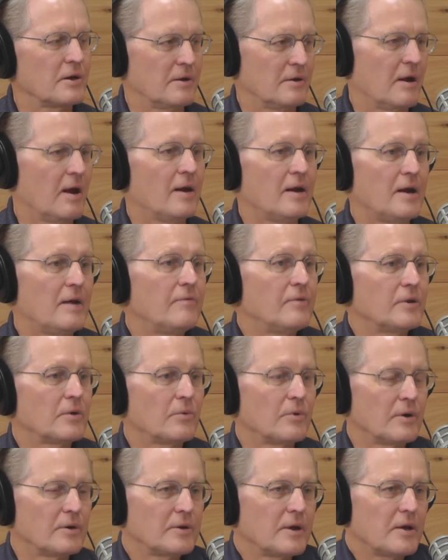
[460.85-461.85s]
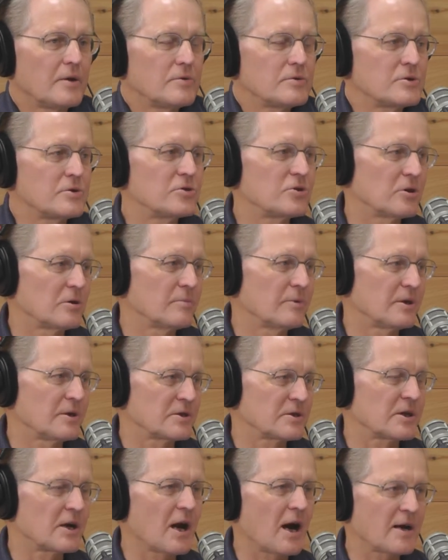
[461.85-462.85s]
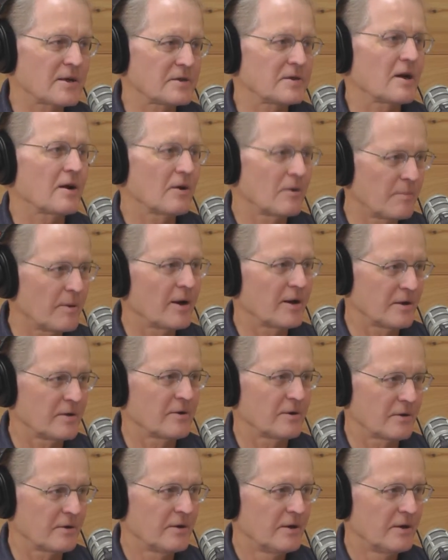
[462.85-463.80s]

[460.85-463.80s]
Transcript: Even the word they use in German is Gastarbeiter.